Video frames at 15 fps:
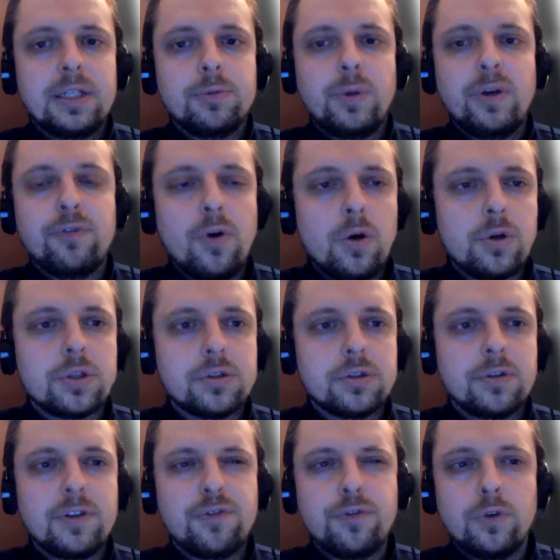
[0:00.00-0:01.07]
but we focus
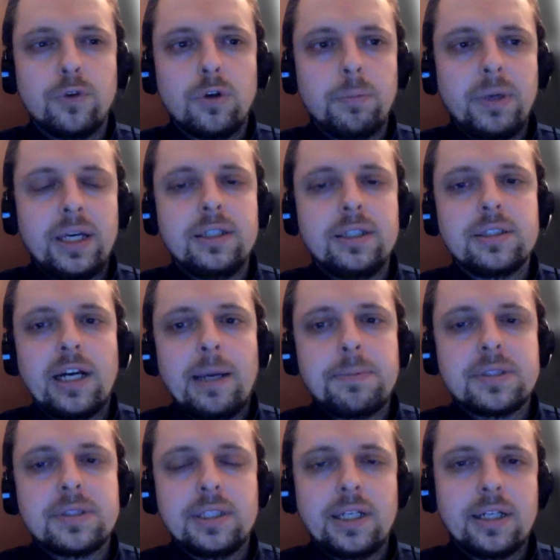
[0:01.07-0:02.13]
on the four main
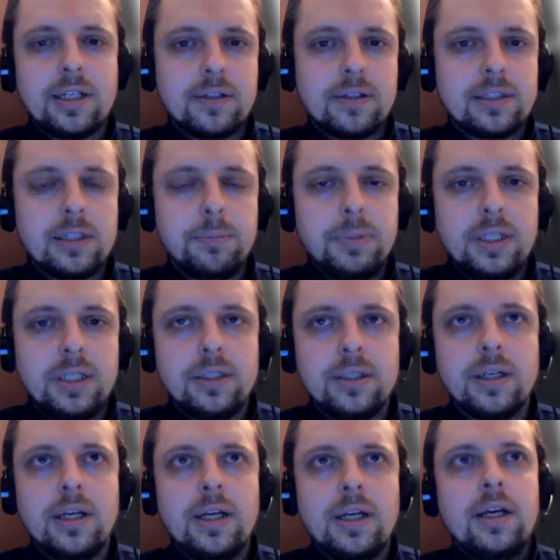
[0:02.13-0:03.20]
types that are currently
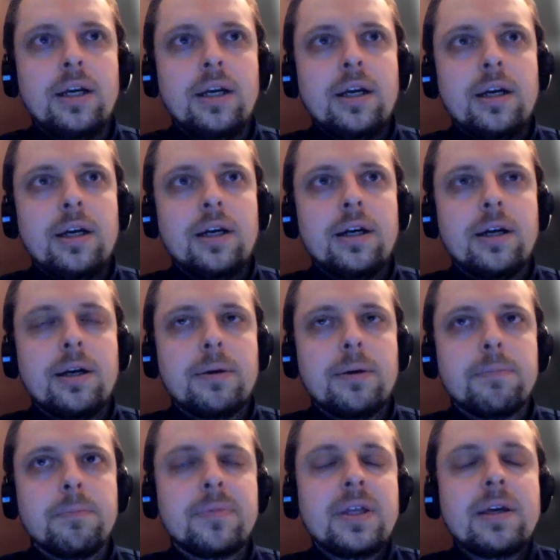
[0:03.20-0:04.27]
being uh,
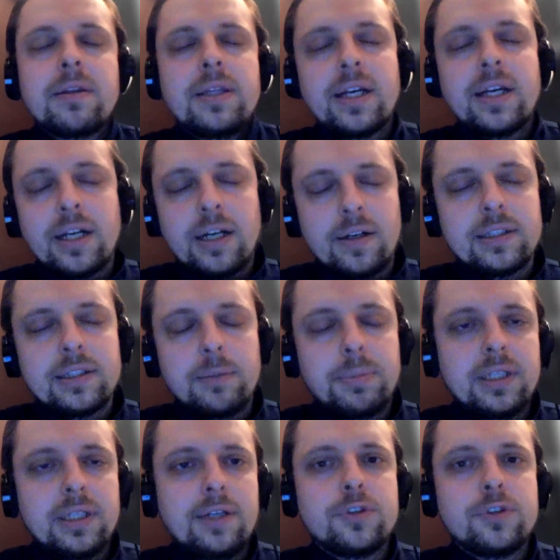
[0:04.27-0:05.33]
that, that, are currently
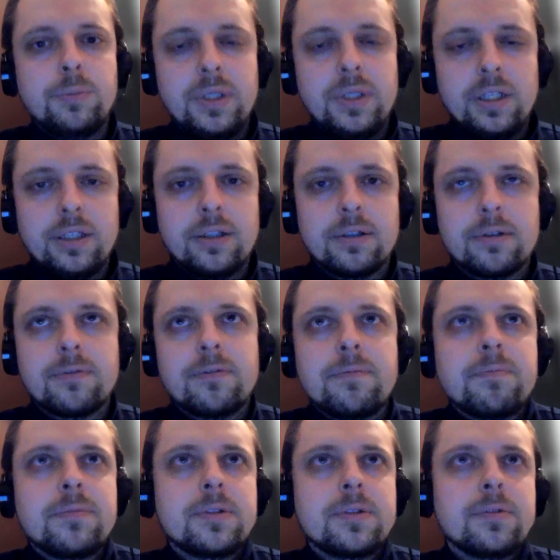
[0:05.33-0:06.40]
believed to be
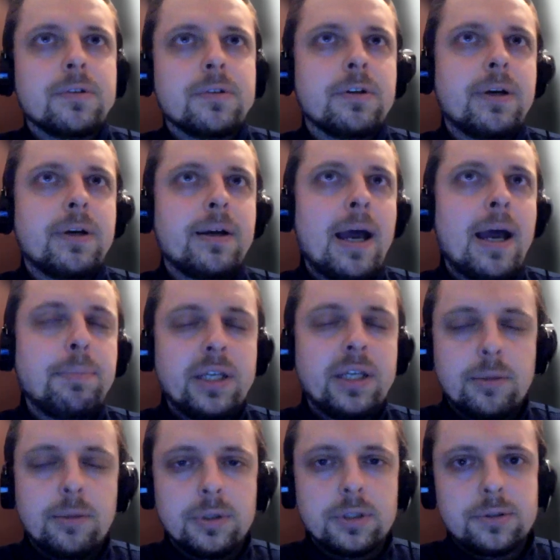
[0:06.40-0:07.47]
uh,
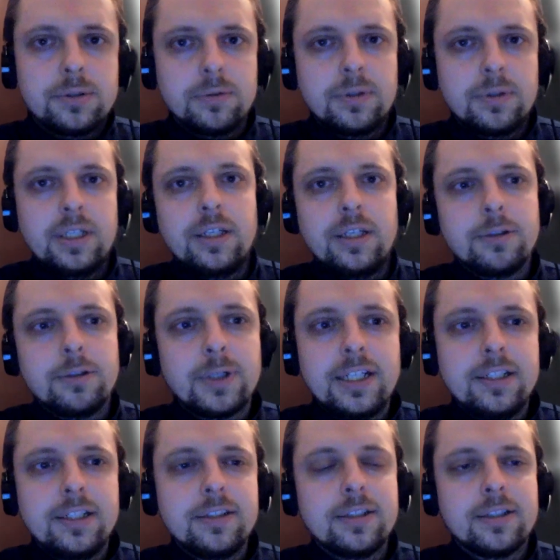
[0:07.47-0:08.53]
applicable to the
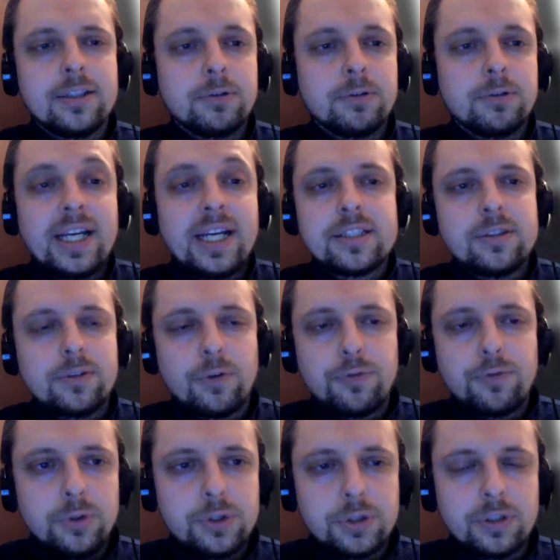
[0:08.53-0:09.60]
green uh, net zero
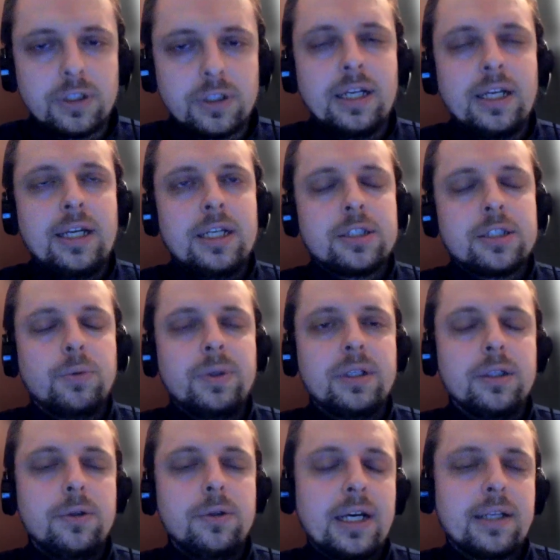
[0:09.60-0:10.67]
future. So we
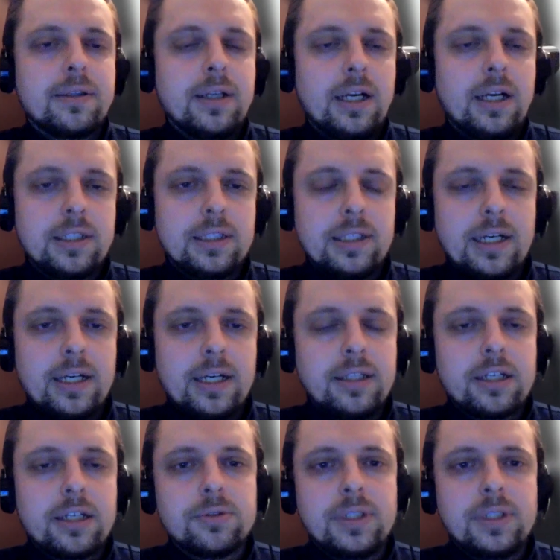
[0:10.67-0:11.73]
look at alkaline
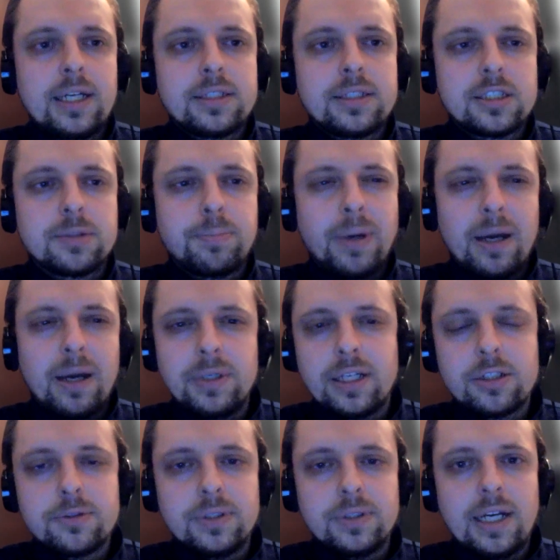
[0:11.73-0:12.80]
electrolyzers, PEM
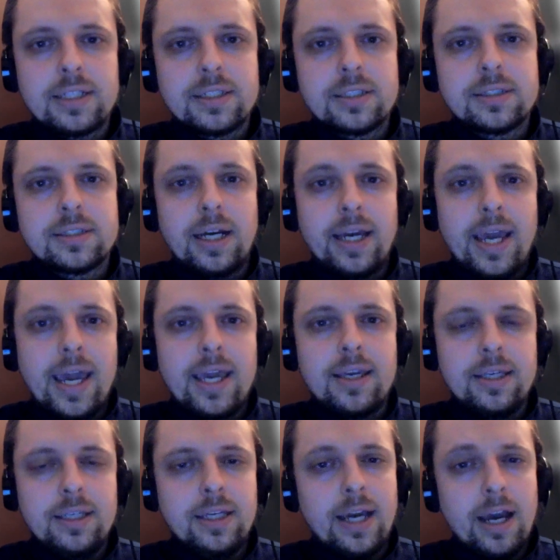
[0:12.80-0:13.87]
electrolyzers,
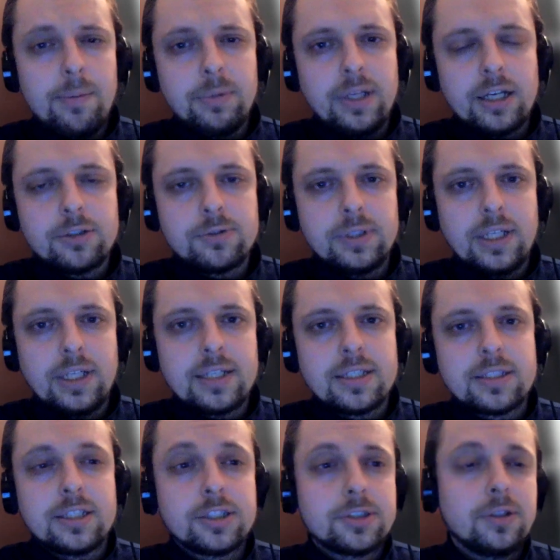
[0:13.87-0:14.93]
AEM
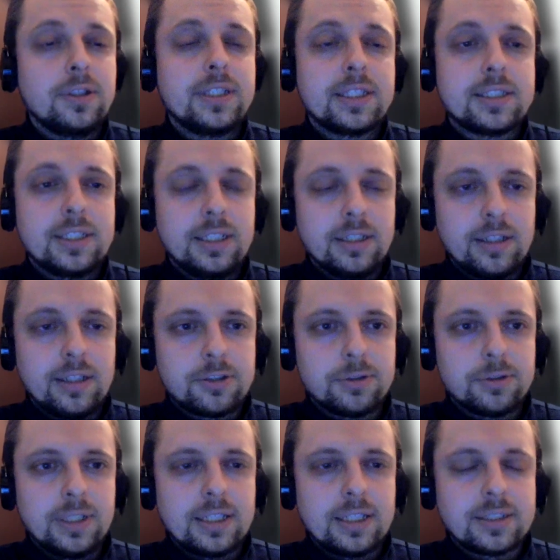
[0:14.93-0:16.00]
electrolyzers, and solid oxide
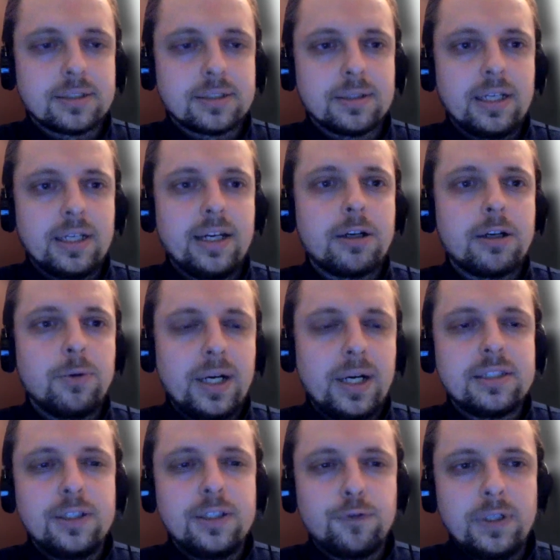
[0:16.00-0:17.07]
electrolyzers. They are
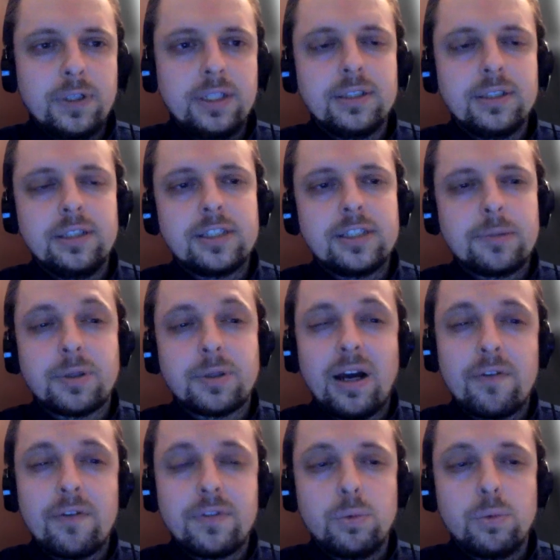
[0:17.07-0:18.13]
quite different in terms of
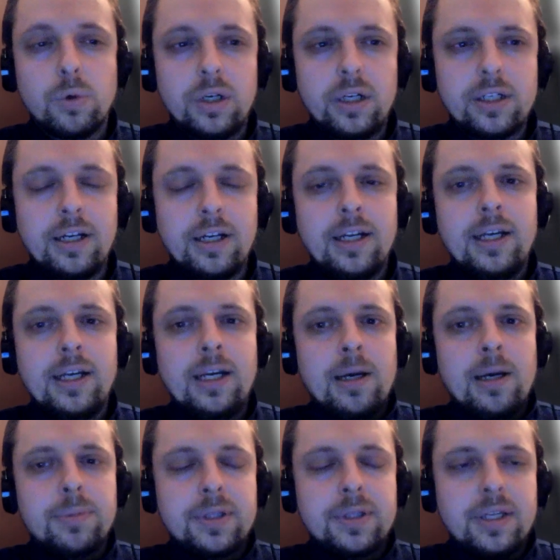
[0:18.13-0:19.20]
how they work,
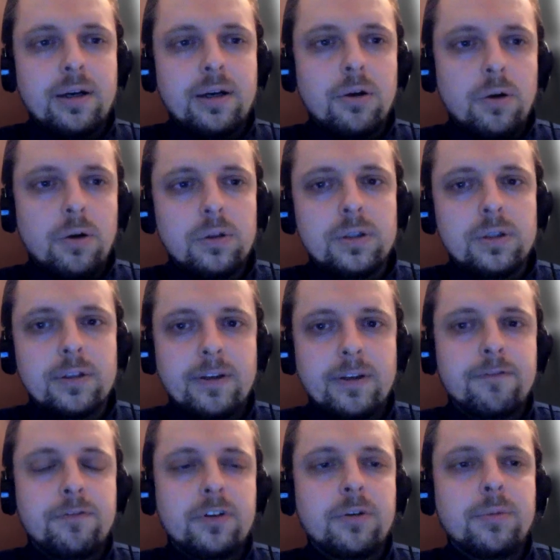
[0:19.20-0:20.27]
but they are all
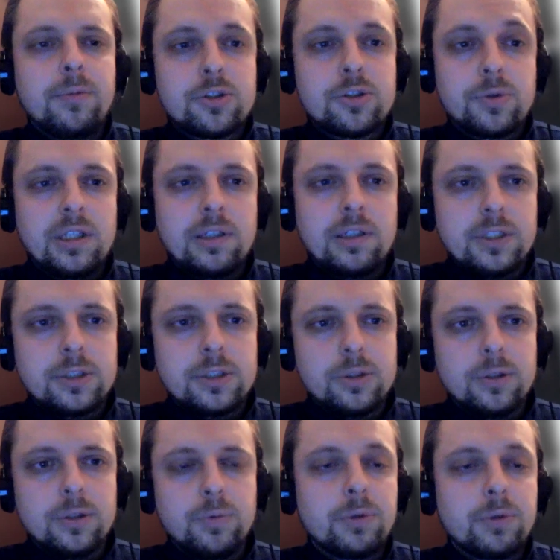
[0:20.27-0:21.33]
uh, very much relevant
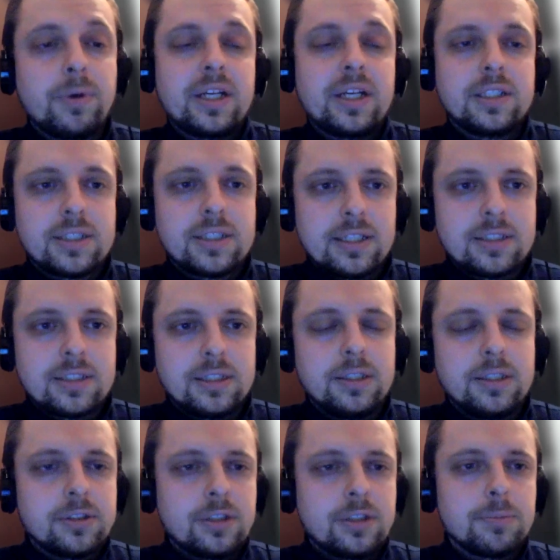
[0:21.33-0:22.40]
to what we are discussing
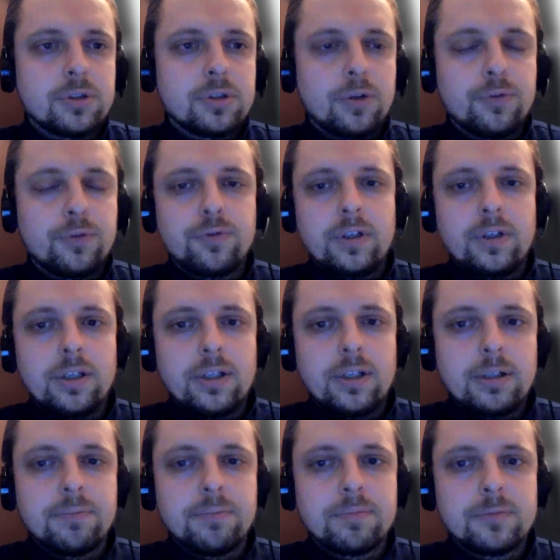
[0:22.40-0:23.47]
in terms of
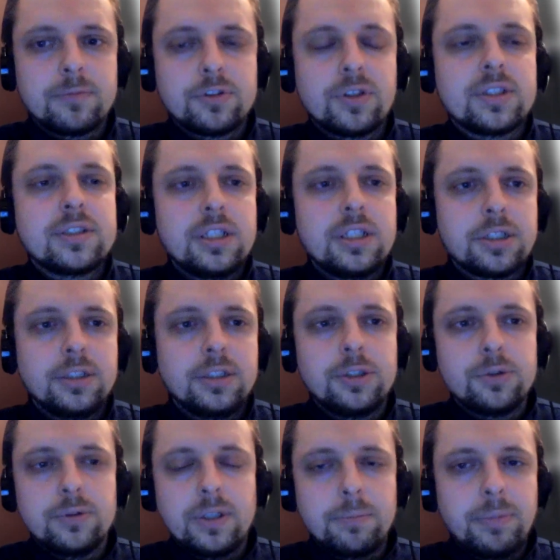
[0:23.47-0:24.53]
um, transitioning
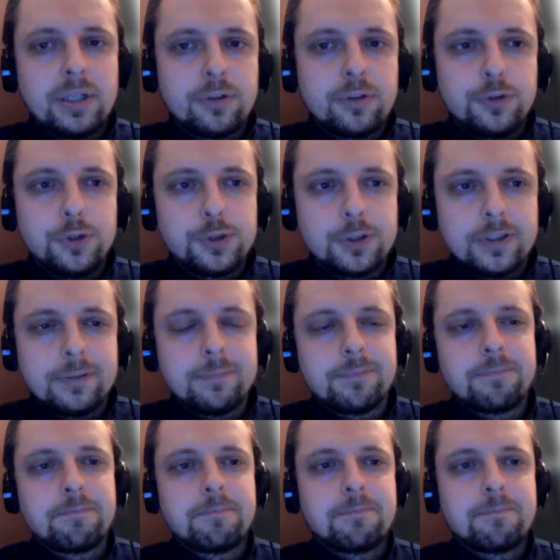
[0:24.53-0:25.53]
to a better future.